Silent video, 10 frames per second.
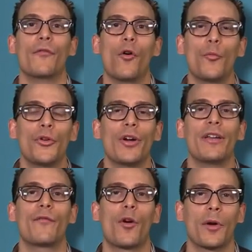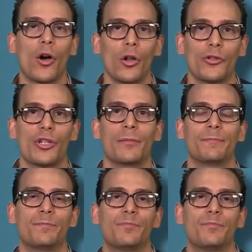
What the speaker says: of opioid pharmacology.